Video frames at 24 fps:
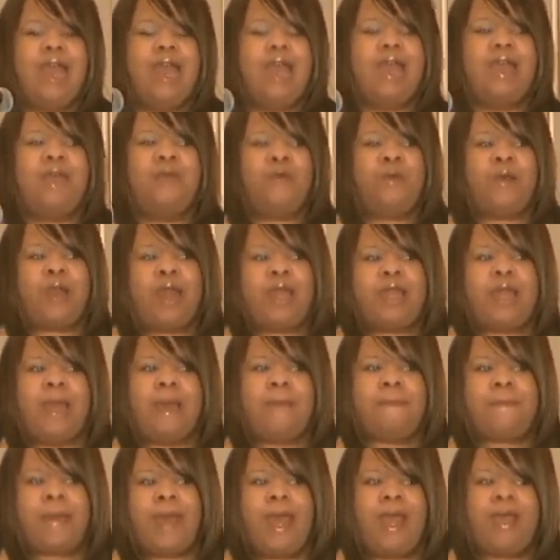And when I
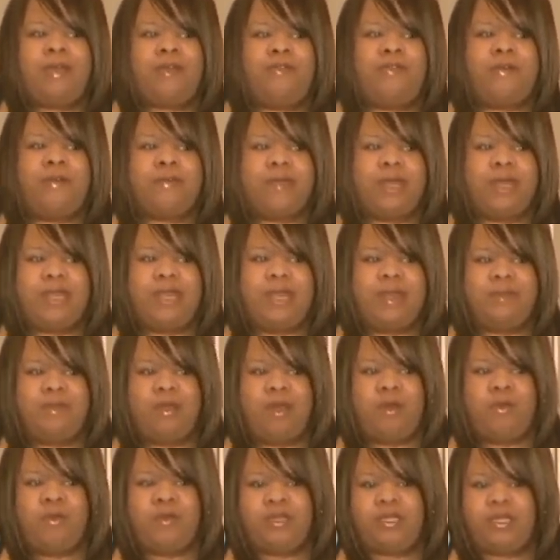got back from that
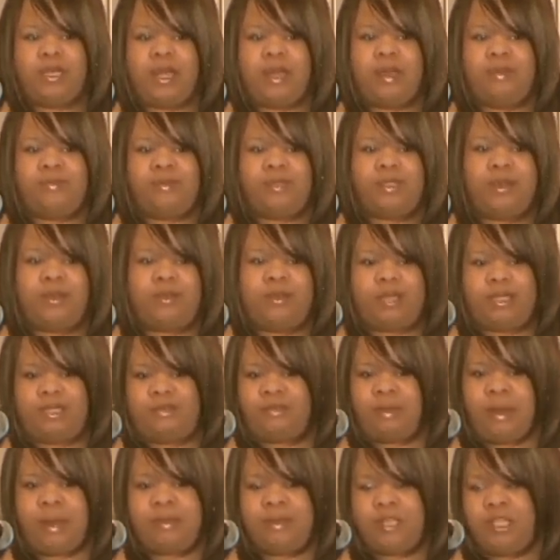email, which I was told I
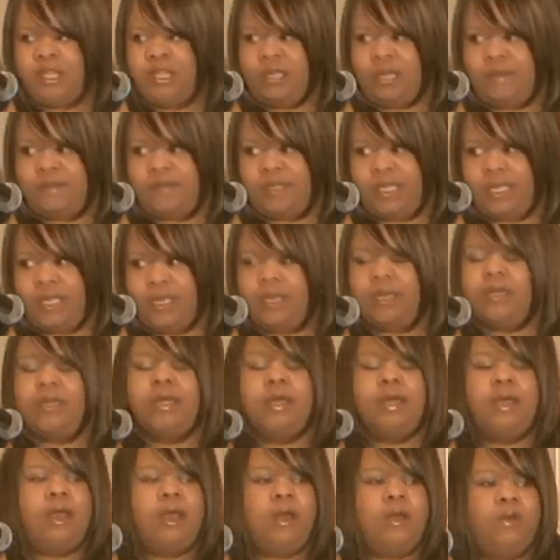probably shouldn't have sent,
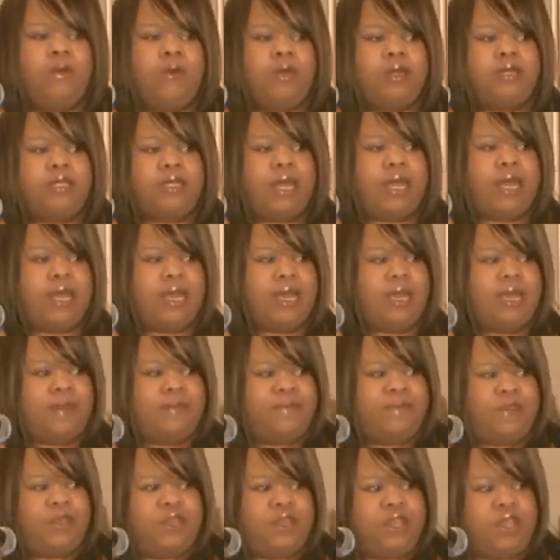was a
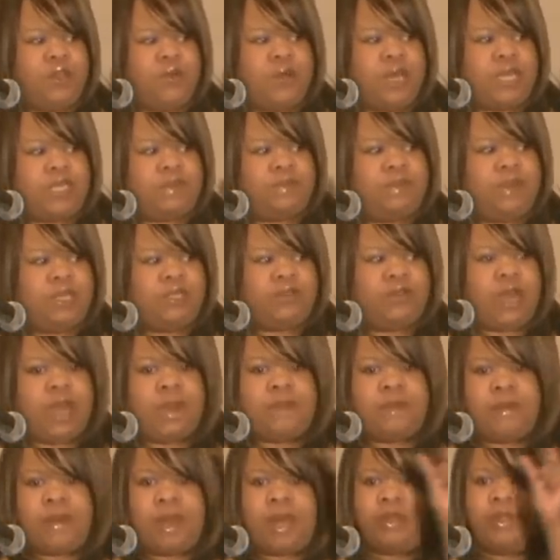USB
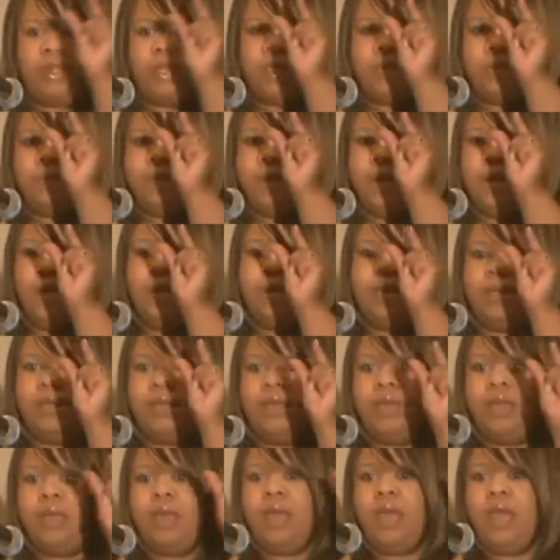drive about this big.
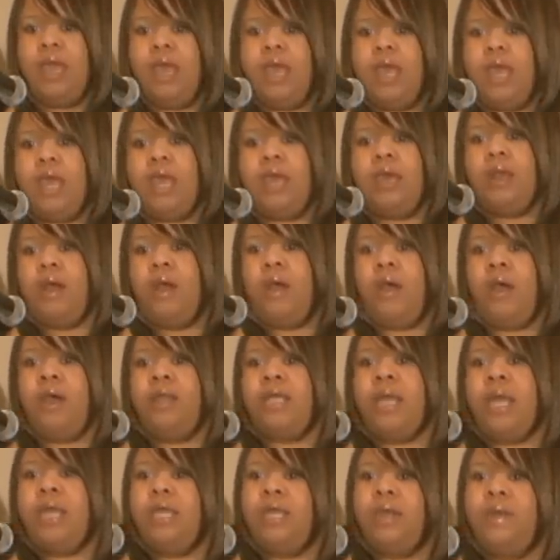And
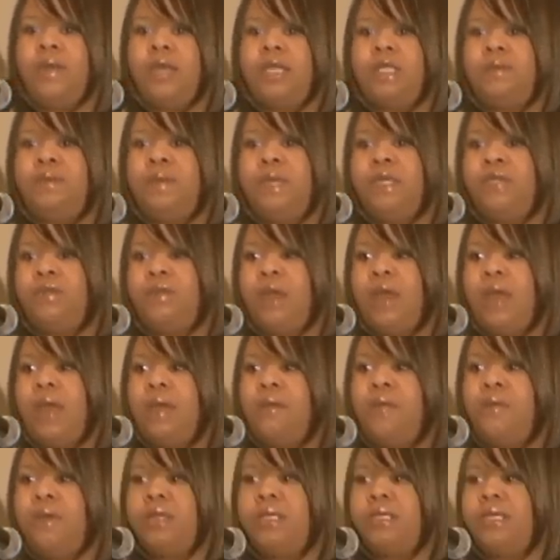on that USB
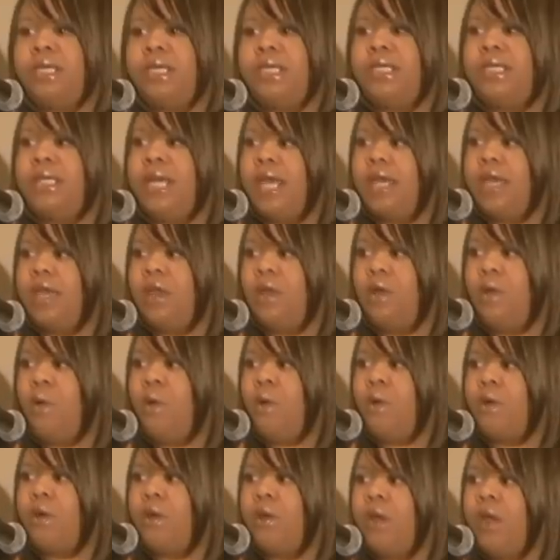drive was the second
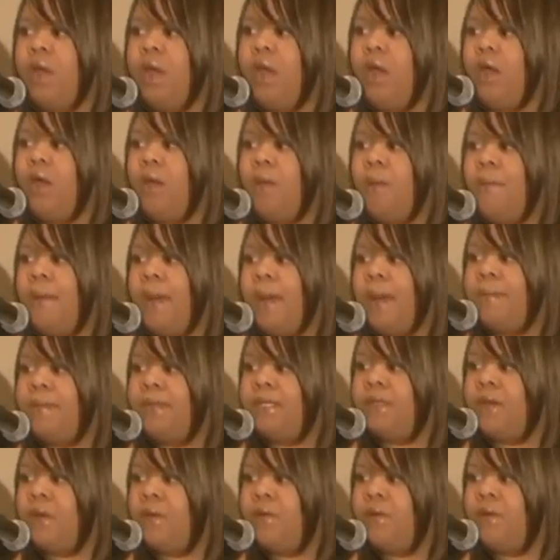quarter
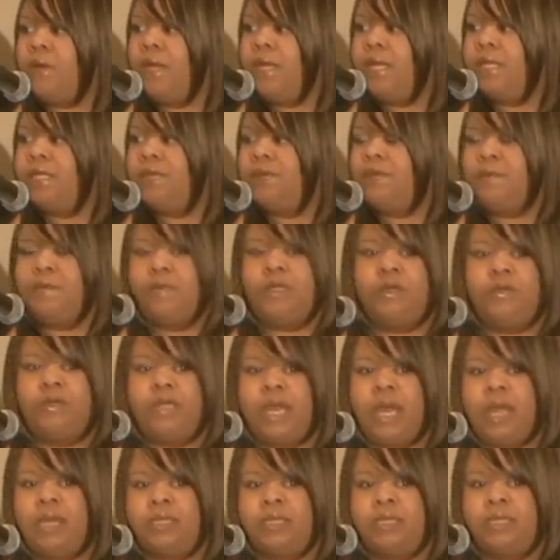Obama donor list from
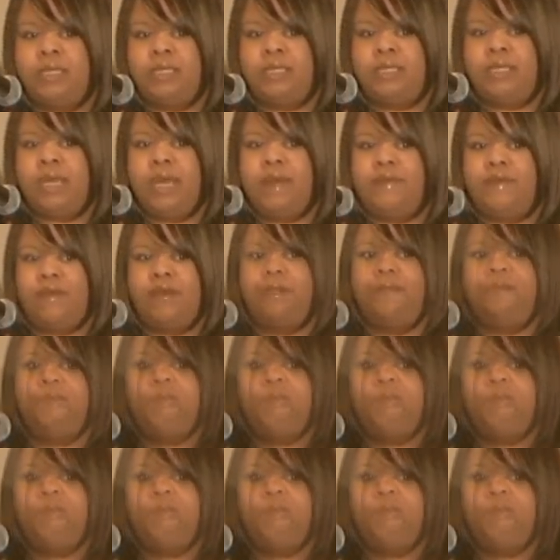2007.